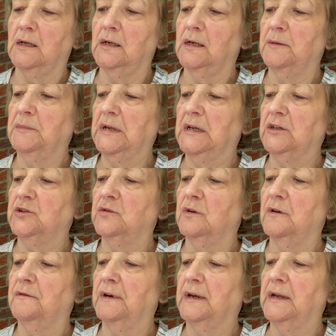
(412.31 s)
I'm not sure
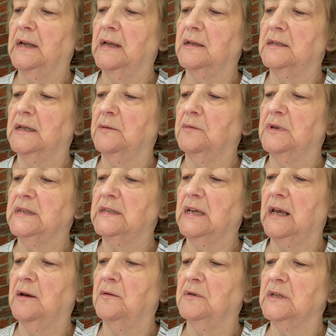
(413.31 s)
if I guess I would
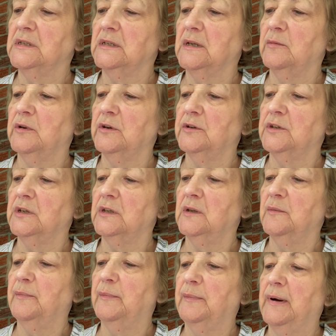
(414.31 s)
say it was similar to
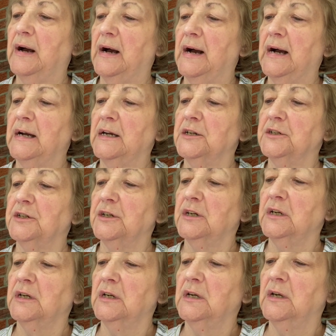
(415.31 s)
the Posh.
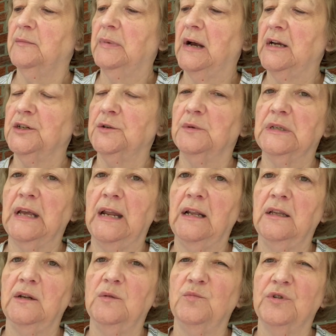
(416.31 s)
Posh had a
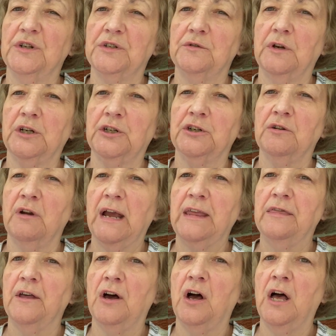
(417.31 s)
little more structure, I
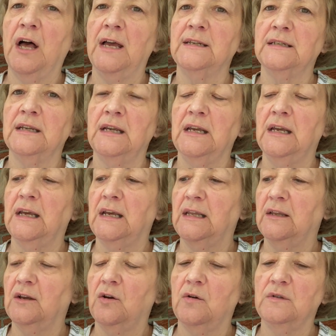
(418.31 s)
thought, and
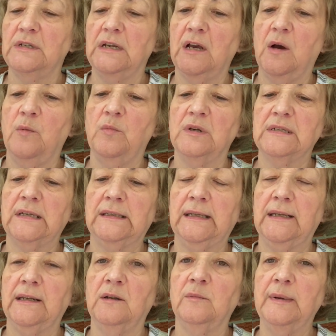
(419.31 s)
the Cozy Cub was a
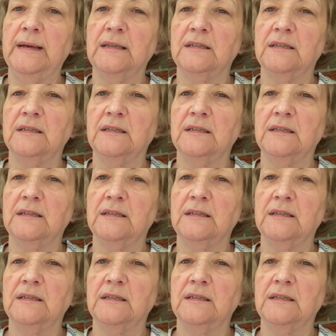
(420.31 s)
little bit